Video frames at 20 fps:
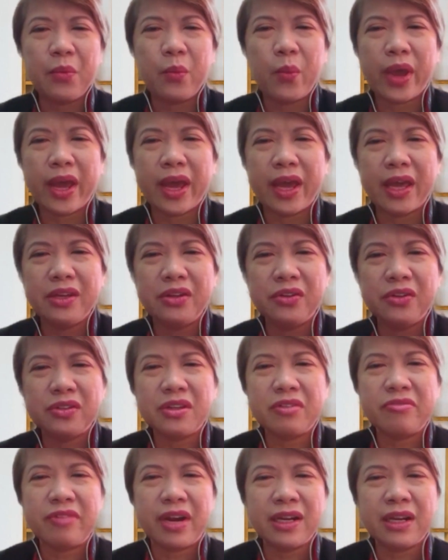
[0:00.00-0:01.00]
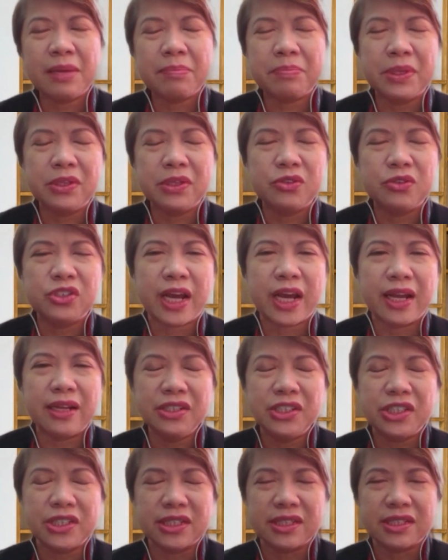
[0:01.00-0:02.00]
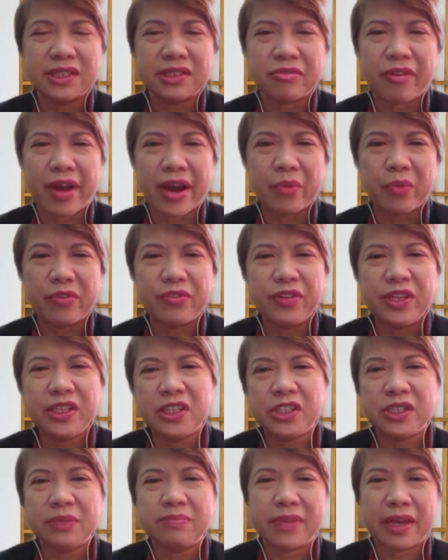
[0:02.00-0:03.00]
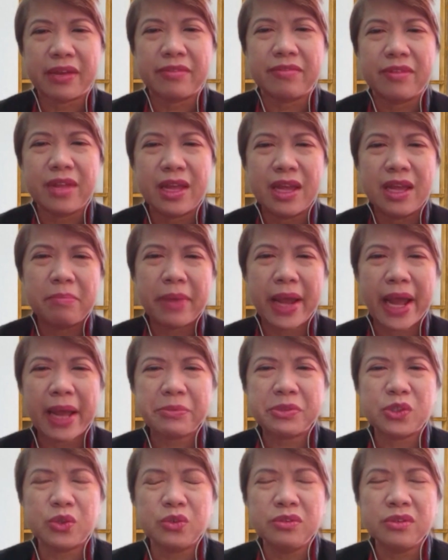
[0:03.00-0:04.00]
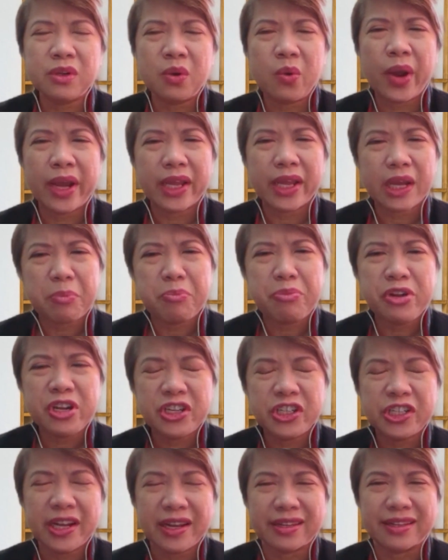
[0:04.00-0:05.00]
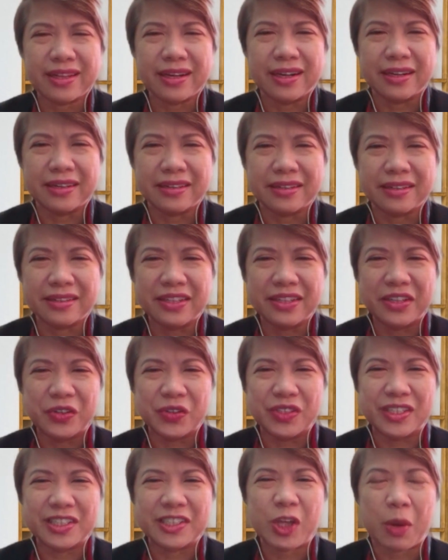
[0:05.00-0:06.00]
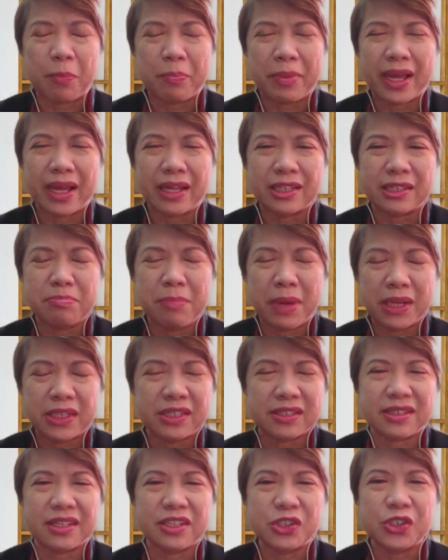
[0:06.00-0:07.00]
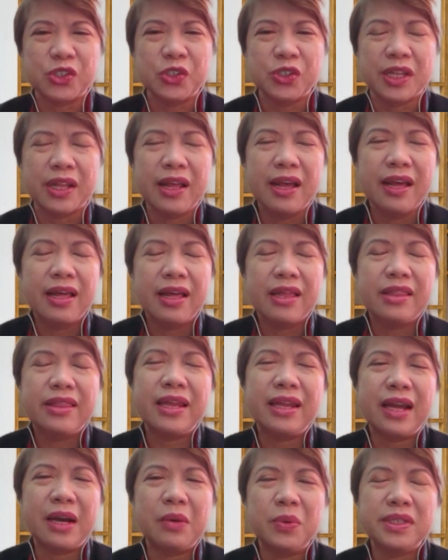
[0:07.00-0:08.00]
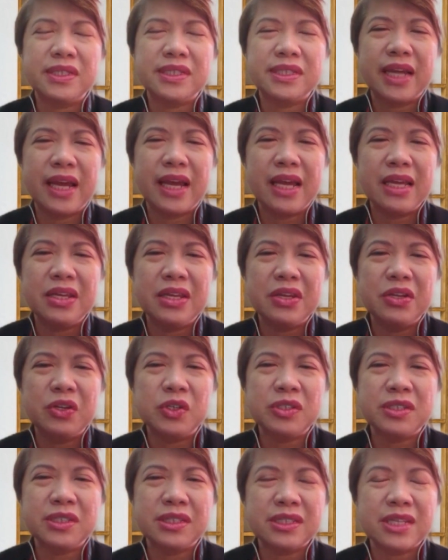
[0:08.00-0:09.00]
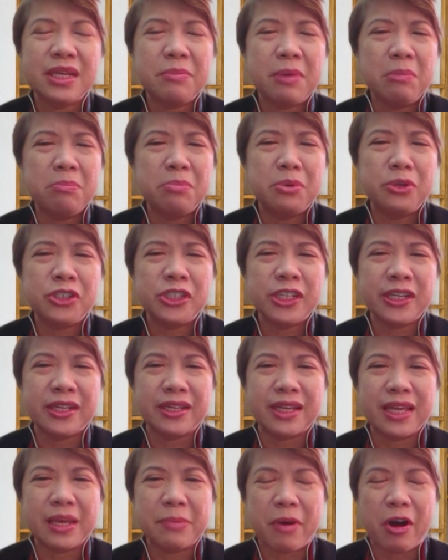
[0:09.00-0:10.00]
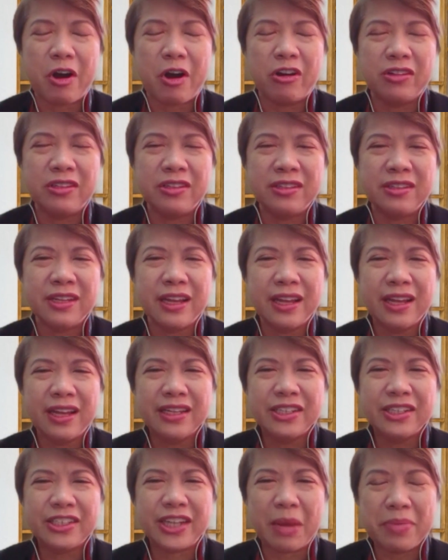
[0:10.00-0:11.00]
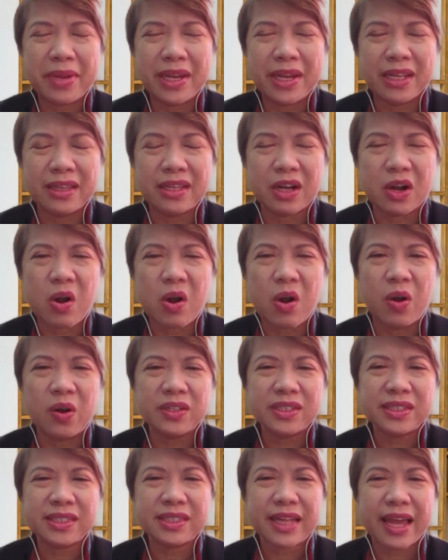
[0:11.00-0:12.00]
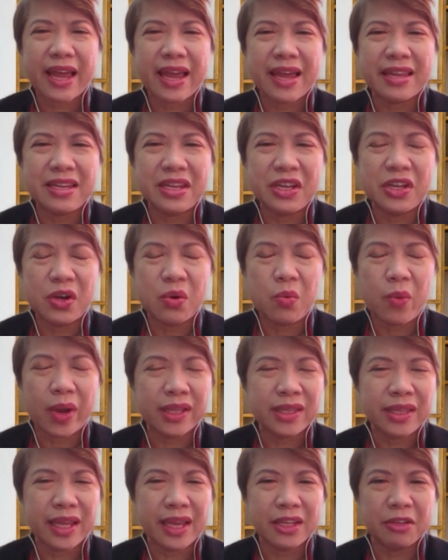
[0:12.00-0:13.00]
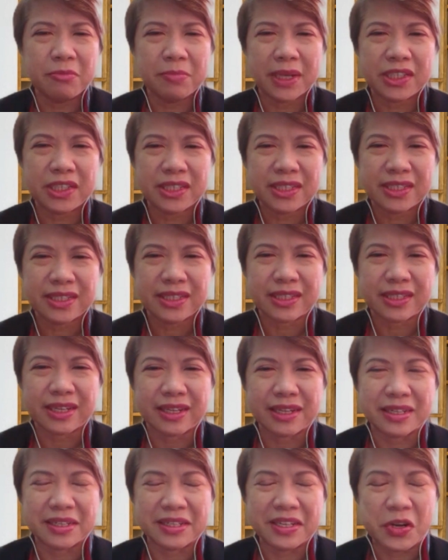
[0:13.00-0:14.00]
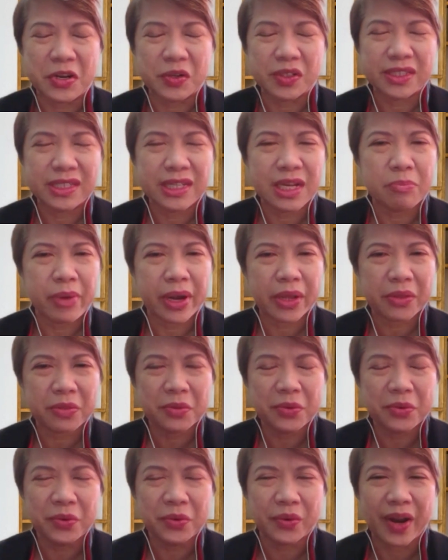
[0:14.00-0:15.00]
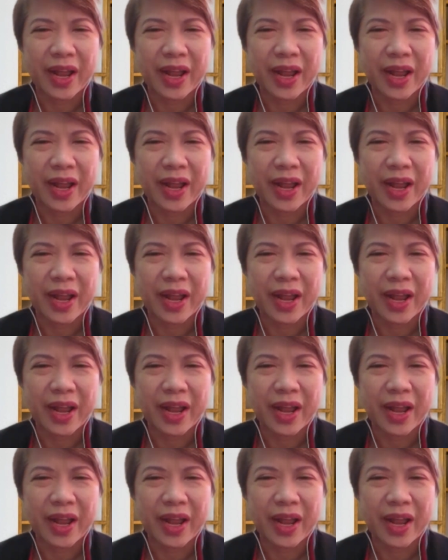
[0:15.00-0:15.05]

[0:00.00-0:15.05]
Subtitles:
where, they run up into challenges, right, with leadership that perhaps don't quite appreciate, this topic as much as they should, then I would say, just keep on pushing, keep on championing the cause. And, one day you might just, see a breakthrough.